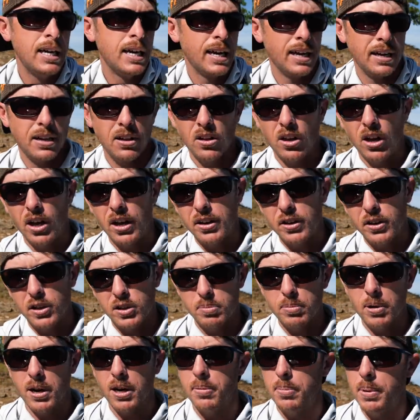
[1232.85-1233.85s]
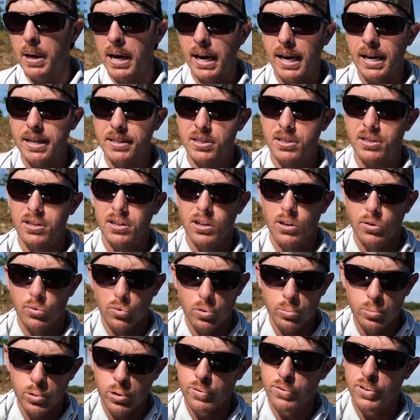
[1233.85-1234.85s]
And a lot of those buck bass
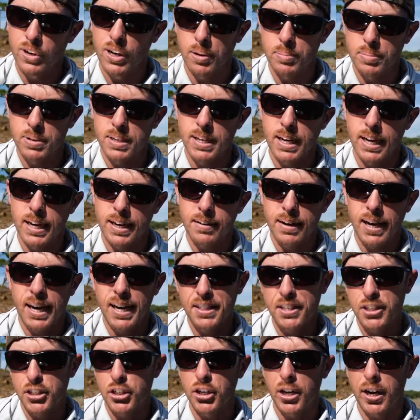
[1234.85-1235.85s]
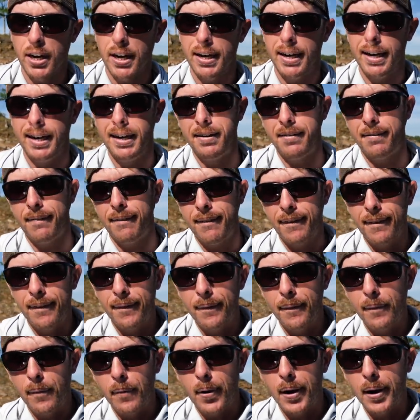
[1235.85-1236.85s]
were moving up today. Had the shot at
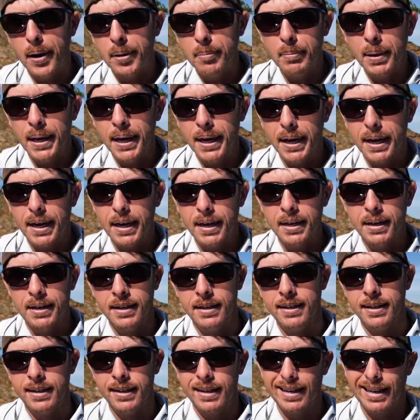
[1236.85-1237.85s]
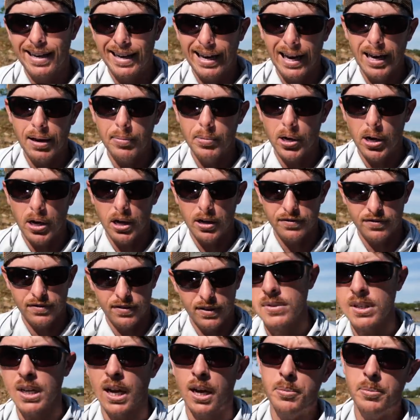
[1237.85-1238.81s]
one big one, it came off.